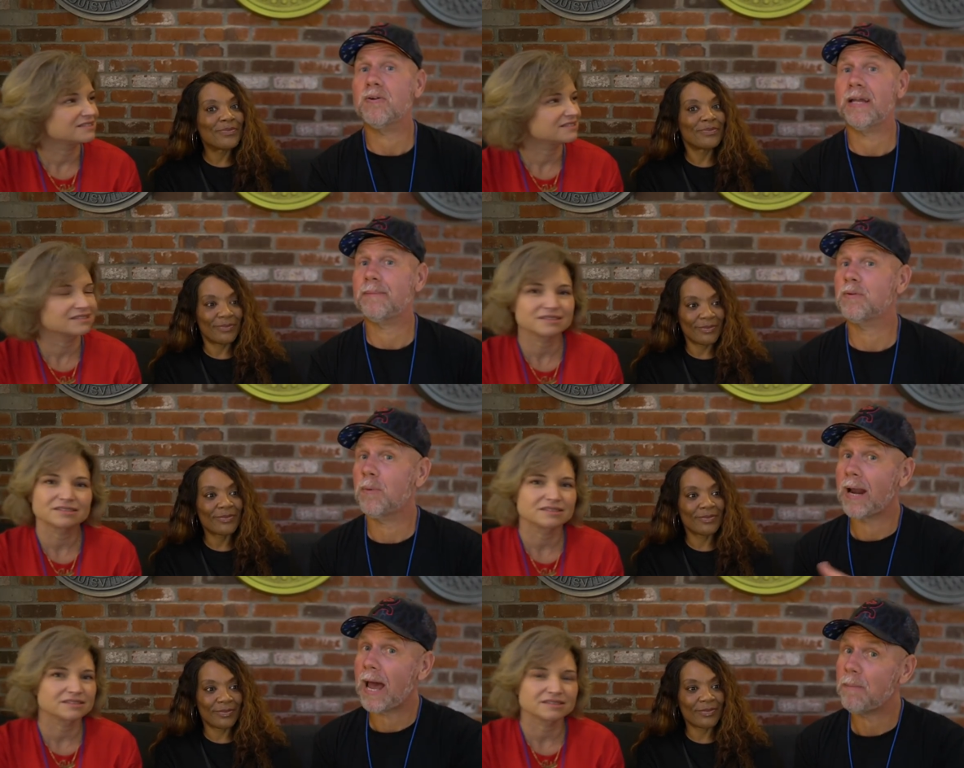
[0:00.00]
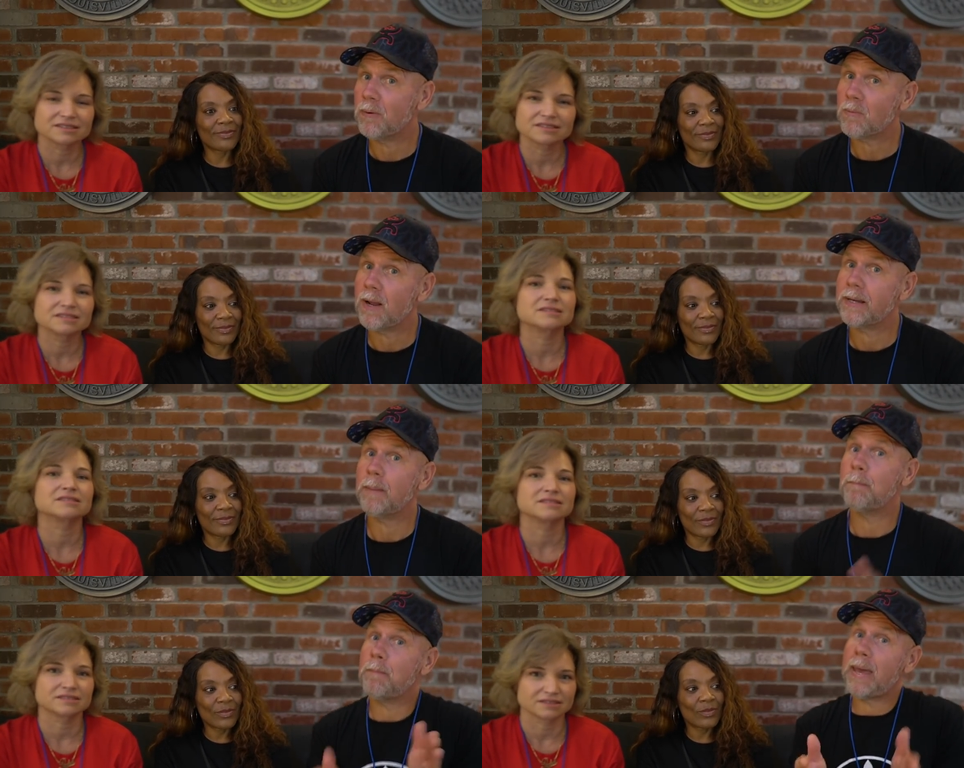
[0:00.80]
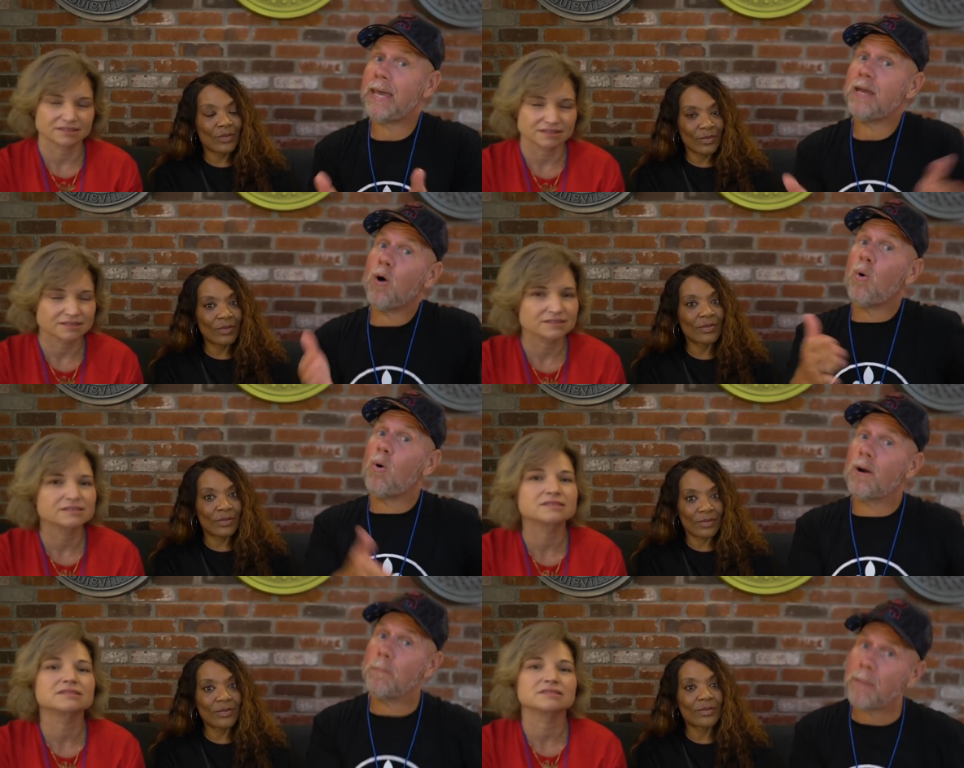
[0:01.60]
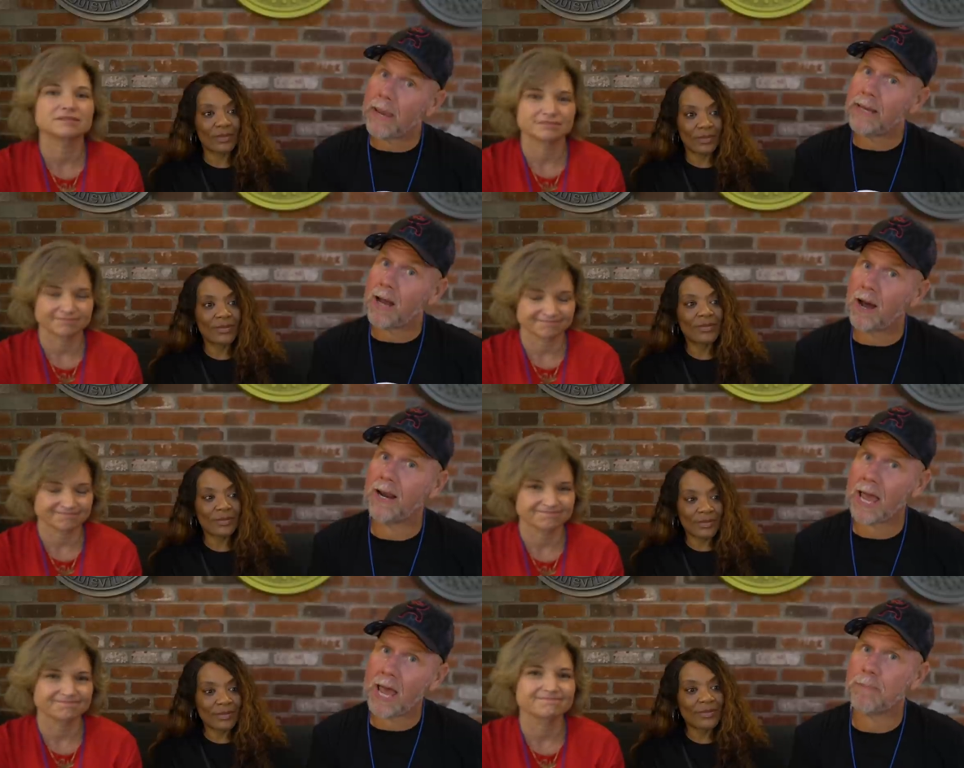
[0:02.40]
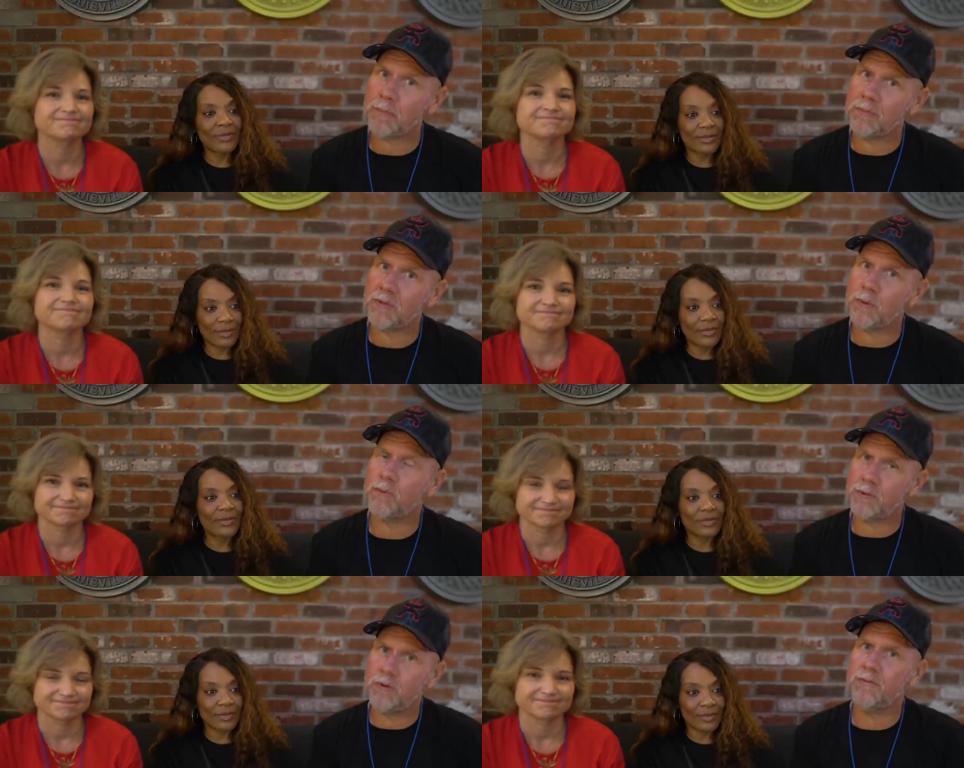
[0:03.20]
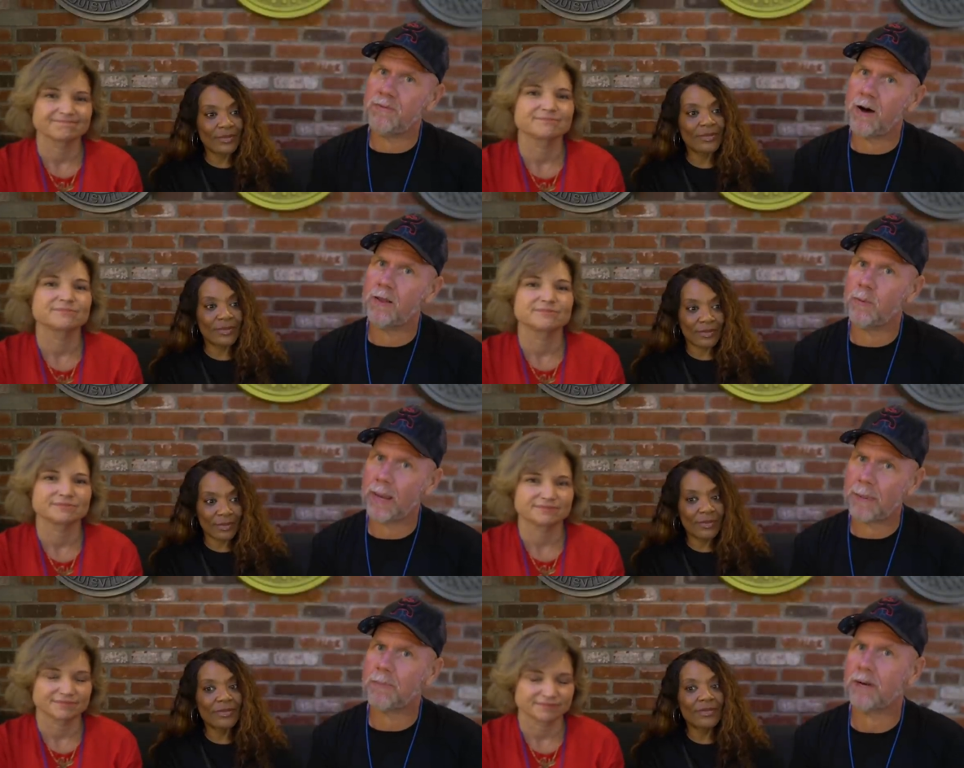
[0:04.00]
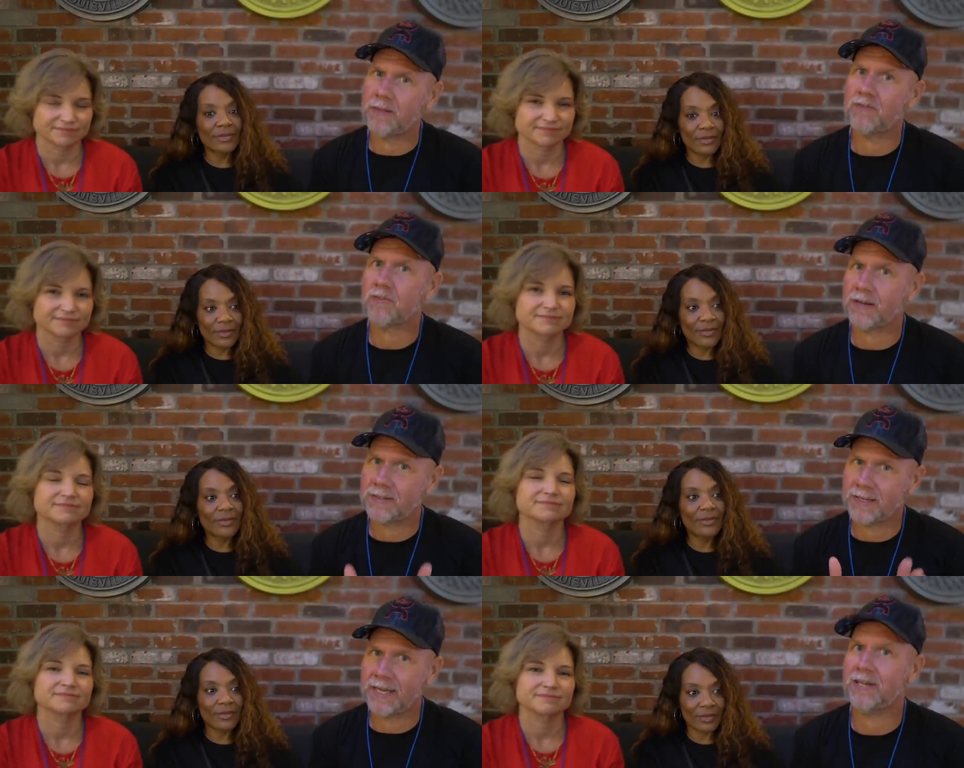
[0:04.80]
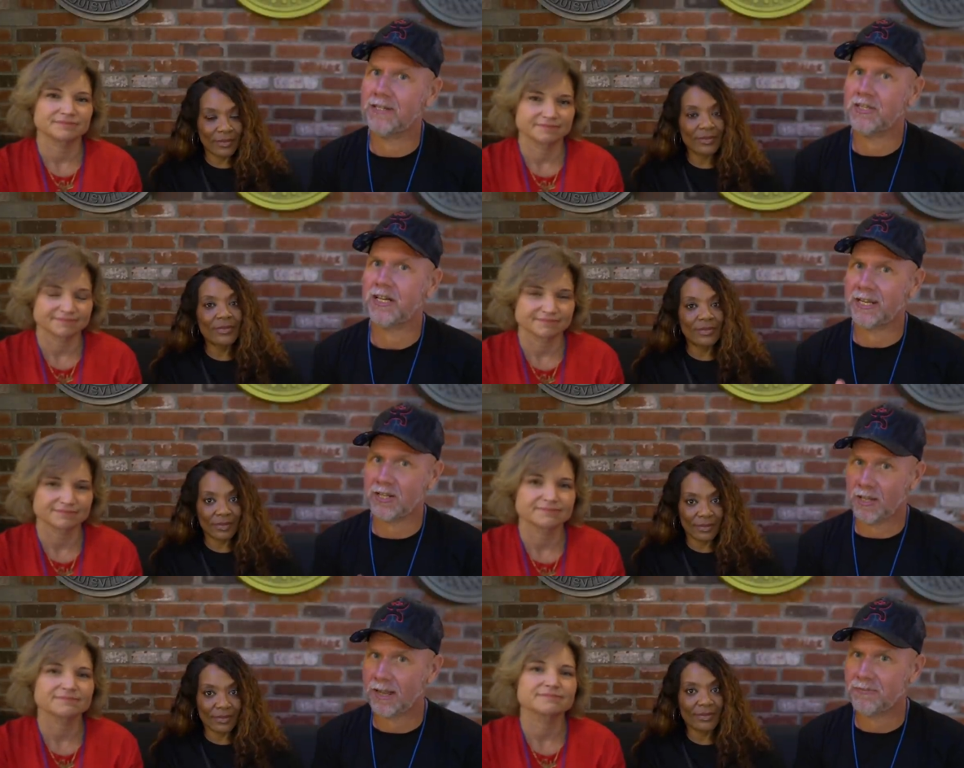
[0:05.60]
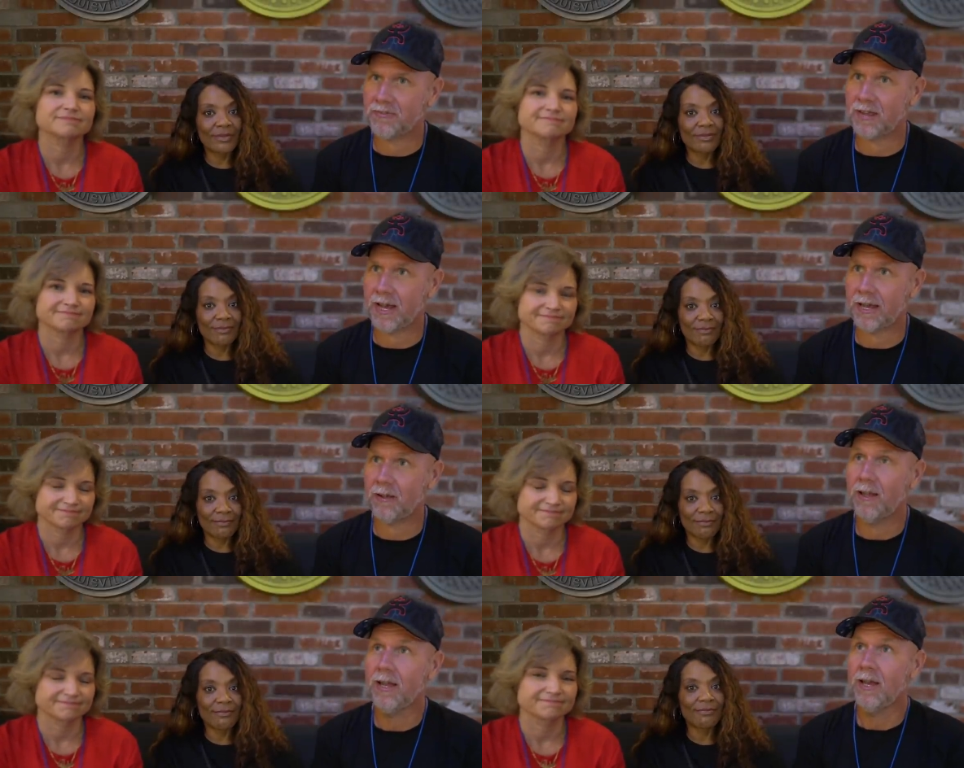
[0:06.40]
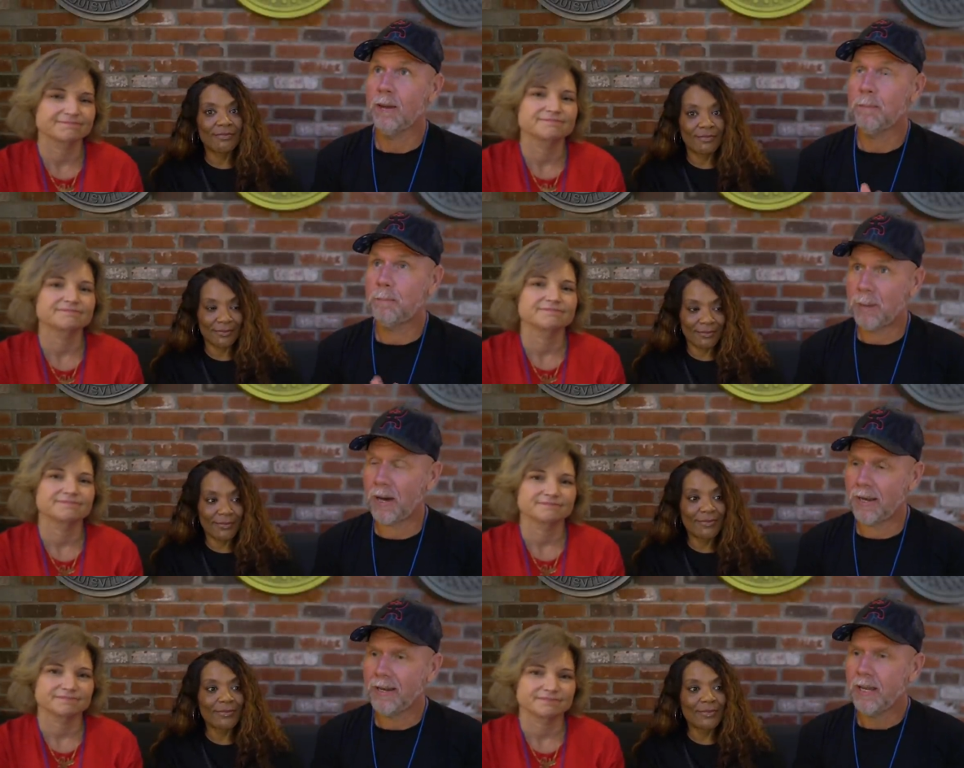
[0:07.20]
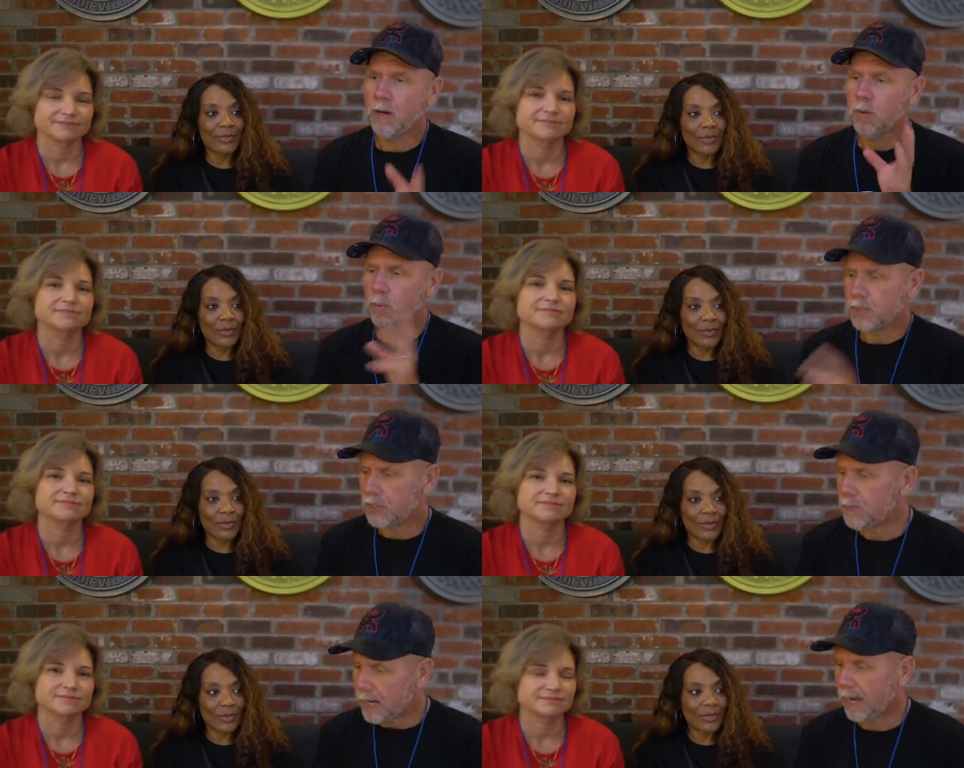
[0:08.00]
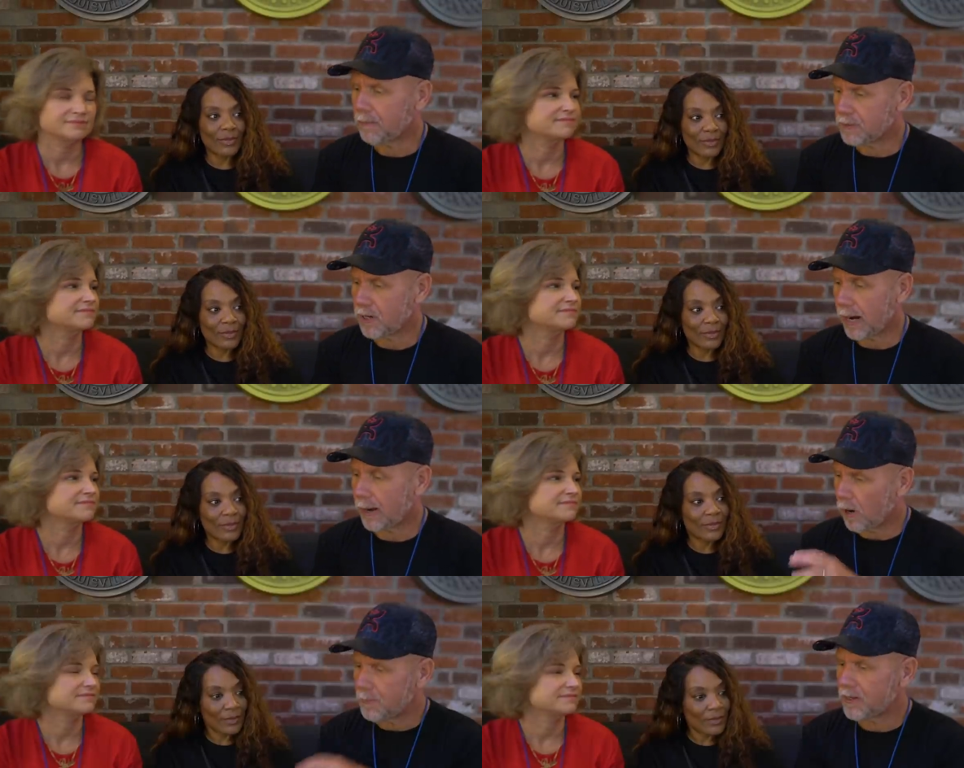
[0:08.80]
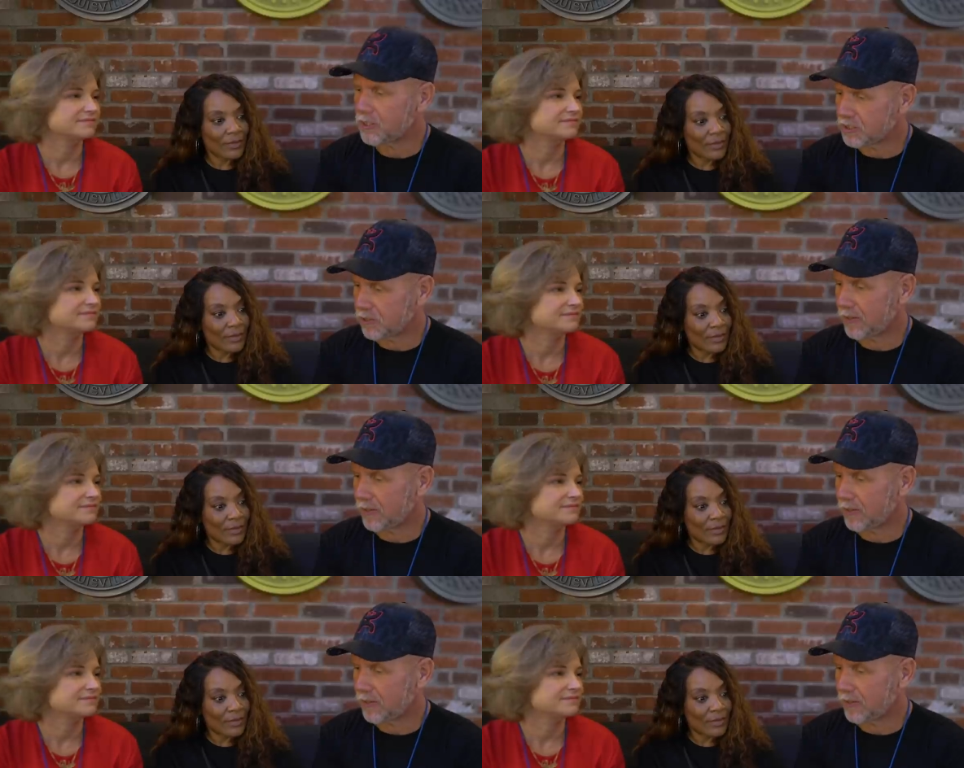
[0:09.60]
Speaker 1: claims, and what happened with Rhonda may or may not happen with you if you follow a pretty strict ketogenic lifestyle. But you and I were talking, and I hope you're going to share